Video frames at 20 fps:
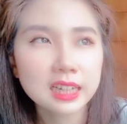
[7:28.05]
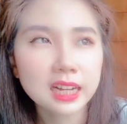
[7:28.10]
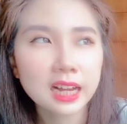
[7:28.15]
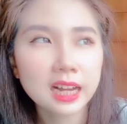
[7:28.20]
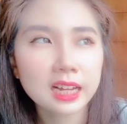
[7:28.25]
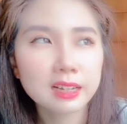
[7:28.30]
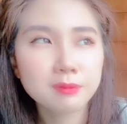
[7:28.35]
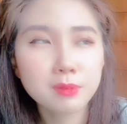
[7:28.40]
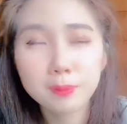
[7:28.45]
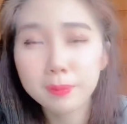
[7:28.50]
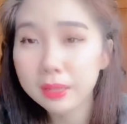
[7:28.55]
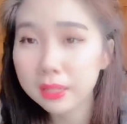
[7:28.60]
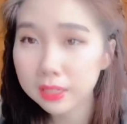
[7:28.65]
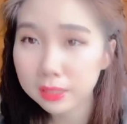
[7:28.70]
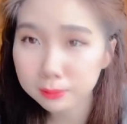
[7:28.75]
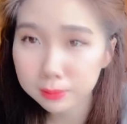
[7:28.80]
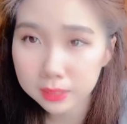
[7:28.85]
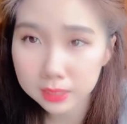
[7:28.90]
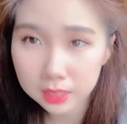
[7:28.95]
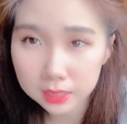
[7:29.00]
and uh, maybe a
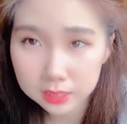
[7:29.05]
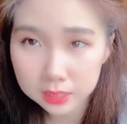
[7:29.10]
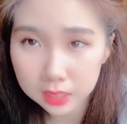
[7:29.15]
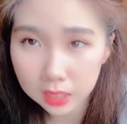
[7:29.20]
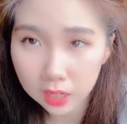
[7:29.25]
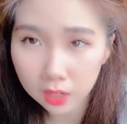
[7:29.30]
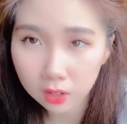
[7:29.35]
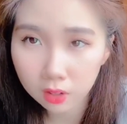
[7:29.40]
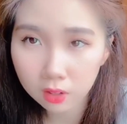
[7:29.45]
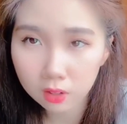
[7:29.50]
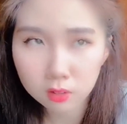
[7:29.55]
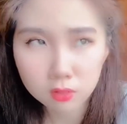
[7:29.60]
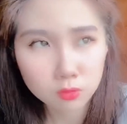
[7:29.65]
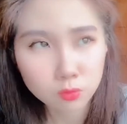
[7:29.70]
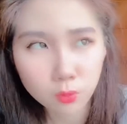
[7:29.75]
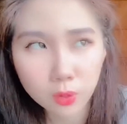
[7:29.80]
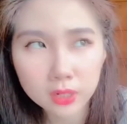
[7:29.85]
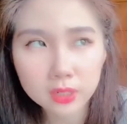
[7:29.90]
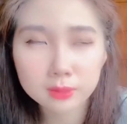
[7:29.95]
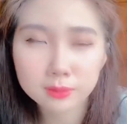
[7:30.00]
lipstick or
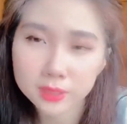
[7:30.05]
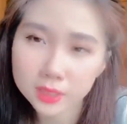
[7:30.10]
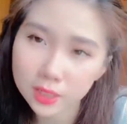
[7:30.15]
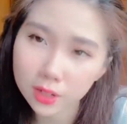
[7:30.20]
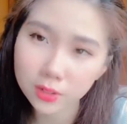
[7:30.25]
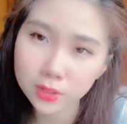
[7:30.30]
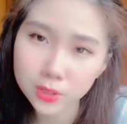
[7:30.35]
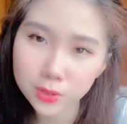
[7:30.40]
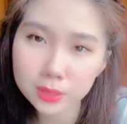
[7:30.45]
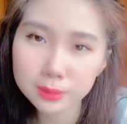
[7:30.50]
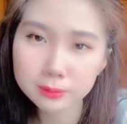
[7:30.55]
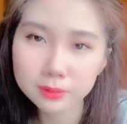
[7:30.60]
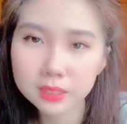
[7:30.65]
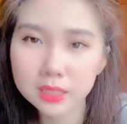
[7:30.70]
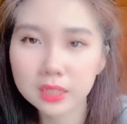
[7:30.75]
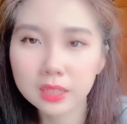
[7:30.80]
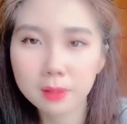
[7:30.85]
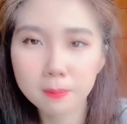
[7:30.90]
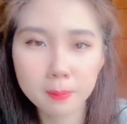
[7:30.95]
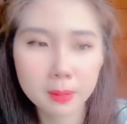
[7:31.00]
one lipstick or two
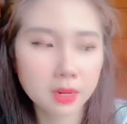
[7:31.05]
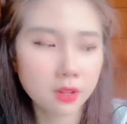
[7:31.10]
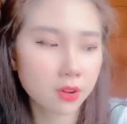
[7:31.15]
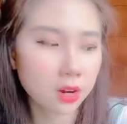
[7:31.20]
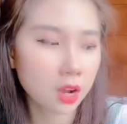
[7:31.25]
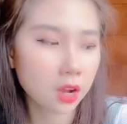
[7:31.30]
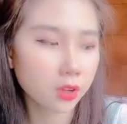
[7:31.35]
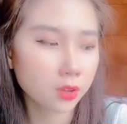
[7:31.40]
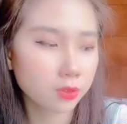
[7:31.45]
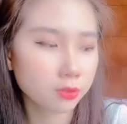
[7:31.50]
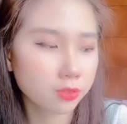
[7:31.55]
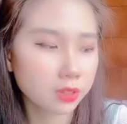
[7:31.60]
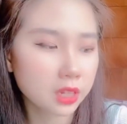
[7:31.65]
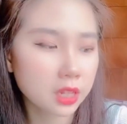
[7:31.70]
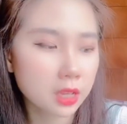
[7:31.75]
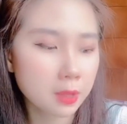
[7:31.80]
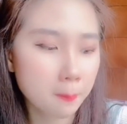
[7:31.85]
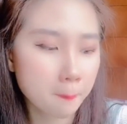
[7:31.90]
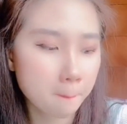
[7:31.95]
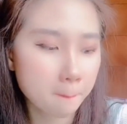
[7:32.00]
lipstick depending on how you fit
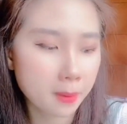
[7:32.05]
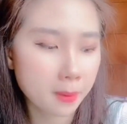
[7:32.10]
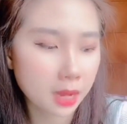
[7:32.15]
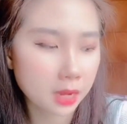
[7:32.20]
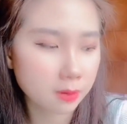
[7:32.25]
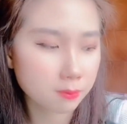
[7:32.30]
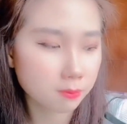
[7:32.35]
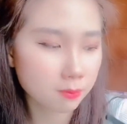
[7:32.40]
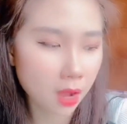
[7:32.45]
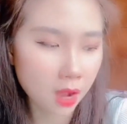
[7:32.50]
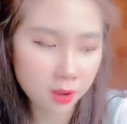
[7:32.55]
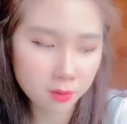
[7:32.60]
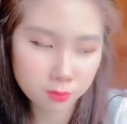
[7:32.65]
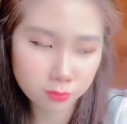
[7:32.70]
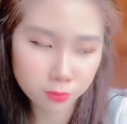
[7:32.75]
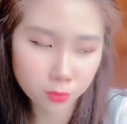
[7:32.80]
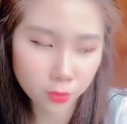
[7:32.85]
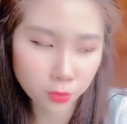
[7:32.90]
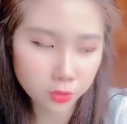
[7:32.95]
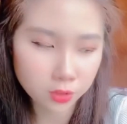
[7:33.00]
it but
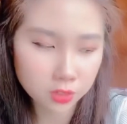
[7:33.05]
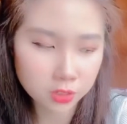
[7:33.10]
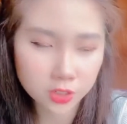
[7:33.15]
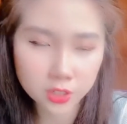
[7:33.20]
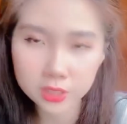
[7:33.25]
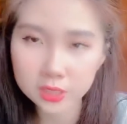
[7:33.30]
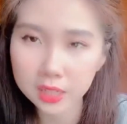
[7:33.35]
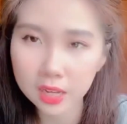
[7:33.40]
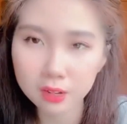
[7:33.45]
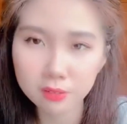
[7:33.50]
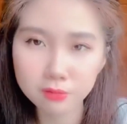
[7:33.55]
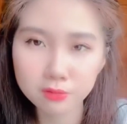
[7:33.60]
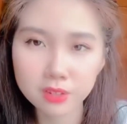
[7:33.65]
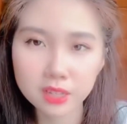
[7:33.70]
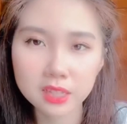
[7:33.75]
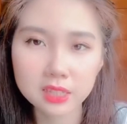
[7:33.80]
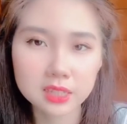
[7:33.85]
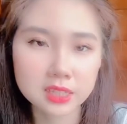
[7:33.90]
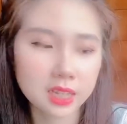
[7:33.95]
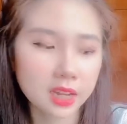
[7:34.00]
iPhone it just can't
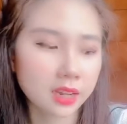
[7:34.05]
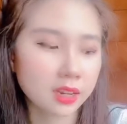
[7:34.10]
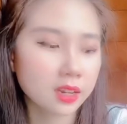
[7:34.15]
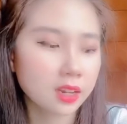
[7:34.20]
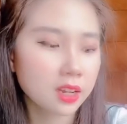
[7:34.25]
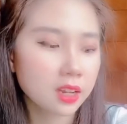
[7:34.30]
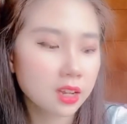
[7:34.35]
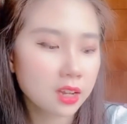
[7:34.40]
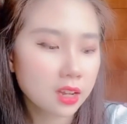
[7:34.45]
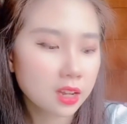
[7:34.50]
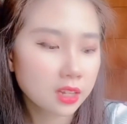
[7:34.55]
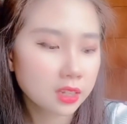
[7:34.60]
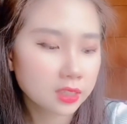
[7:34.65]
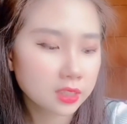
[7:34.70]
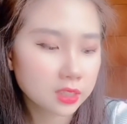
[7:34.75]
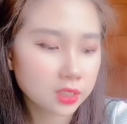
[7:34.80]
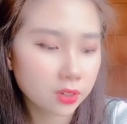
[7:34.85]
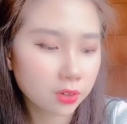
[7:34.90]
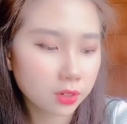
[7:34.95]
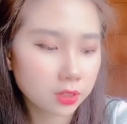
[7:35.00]
fit inside
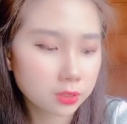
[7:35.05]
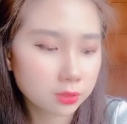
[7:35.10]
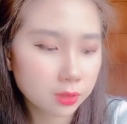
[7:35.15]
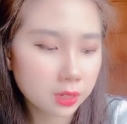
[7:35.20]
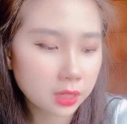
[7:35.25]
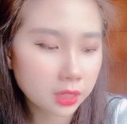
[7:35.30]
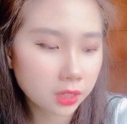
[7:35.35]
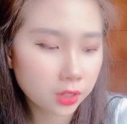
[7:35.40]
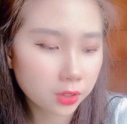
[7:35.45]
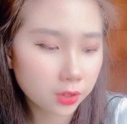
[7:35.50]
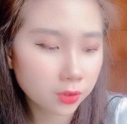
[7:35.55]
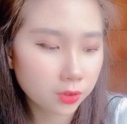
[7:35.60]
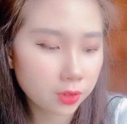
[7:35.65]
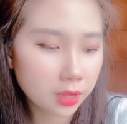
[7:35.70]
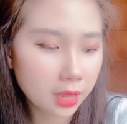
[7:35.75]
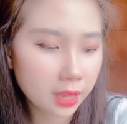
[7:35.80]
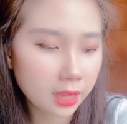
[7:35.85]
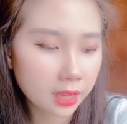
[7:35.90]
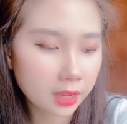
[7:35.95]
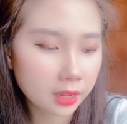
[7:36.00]
so it's really cute
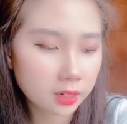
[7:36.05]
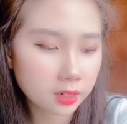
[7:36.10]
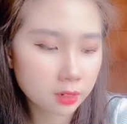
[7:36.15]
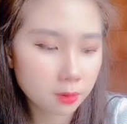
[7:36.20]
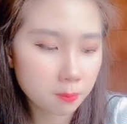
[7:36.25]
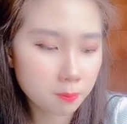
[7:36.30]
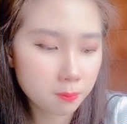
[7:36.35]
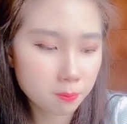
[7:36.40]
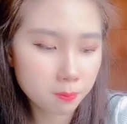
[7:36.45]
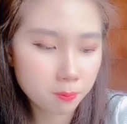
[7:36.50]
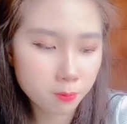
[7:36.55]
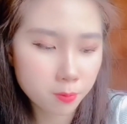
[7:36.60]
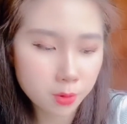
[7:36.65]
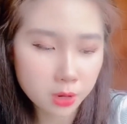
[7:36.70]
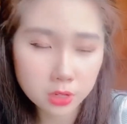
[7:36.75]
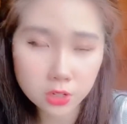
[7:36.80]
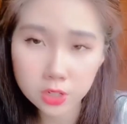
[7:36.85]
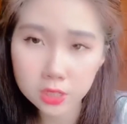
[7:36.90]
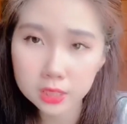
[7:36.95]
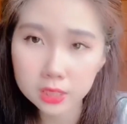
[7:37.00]
and the
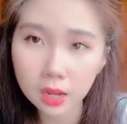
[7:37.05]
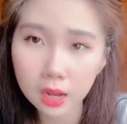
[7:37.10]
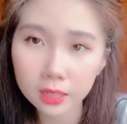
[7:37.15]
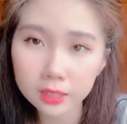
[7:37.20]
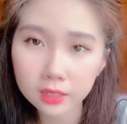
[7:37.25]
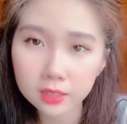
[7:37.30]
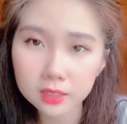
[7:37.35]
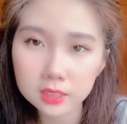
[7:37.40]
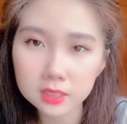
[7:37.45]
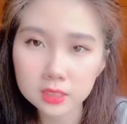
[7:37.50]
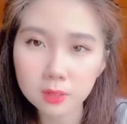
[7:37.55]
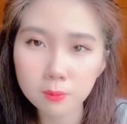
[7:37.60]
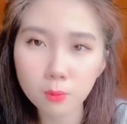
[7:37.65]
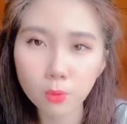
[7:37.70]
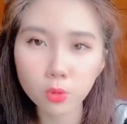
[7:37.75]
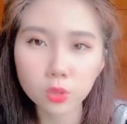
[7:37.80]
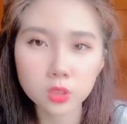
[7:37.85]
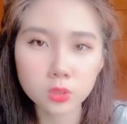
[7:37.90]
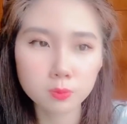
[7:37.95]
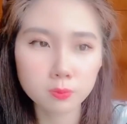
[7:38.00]
range is I think this is the
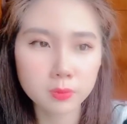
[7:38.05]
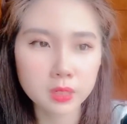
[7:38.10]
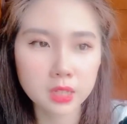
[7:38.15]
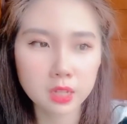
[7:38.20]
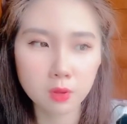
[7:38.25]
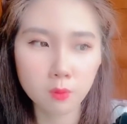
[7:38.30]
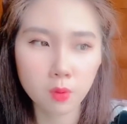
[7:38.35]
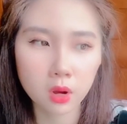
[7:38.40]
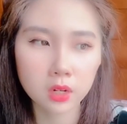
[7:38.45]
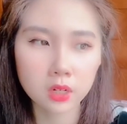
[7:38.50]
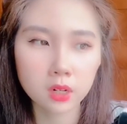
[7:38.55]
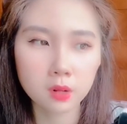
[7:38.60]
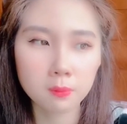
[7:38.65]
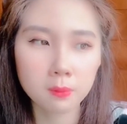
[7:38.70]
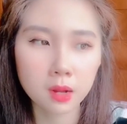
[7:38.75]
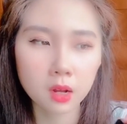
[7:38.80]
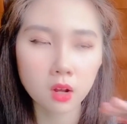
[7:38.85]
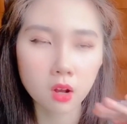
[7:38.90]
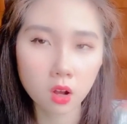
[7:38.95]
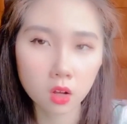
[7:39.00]
most mini one
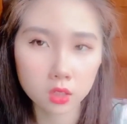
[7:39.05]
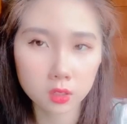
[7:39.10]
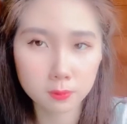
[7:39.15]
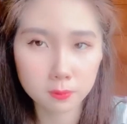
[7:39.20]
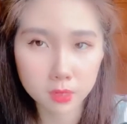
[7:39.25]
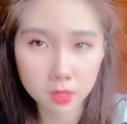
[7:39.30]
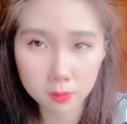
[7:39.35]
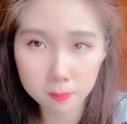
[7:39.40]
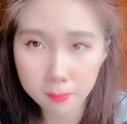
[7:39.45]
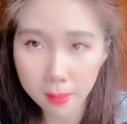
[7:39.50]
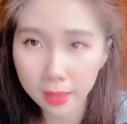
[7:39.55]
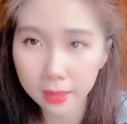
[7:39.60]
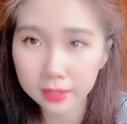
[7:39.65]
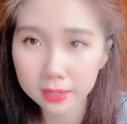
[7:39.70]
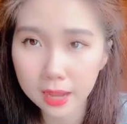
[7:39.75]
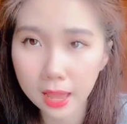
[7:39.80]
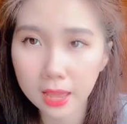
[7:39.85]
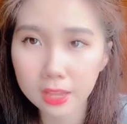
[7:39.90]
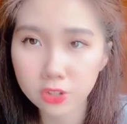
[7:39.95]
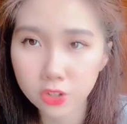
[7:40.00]
among all the mini bag
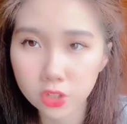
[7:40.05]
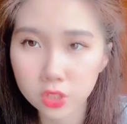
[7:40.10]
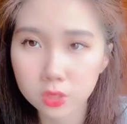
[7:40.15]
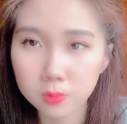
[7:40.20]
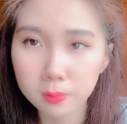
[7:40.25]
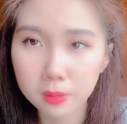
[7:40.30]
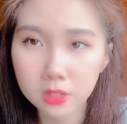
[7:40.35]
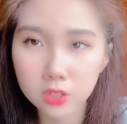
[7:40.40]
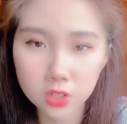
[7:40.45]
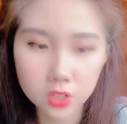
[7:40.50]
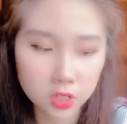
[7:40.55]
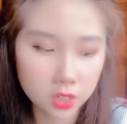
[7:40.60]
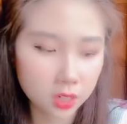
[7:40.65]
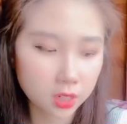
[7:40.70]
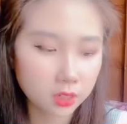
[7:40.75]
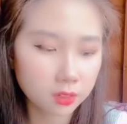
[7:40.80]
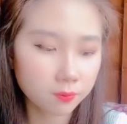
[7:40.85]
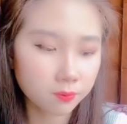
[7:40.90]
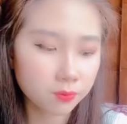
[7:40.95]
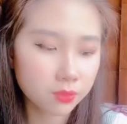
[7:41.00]
that I just
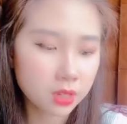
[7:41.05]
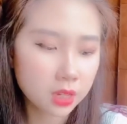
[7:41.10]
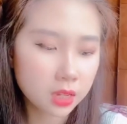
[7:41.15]
mentioned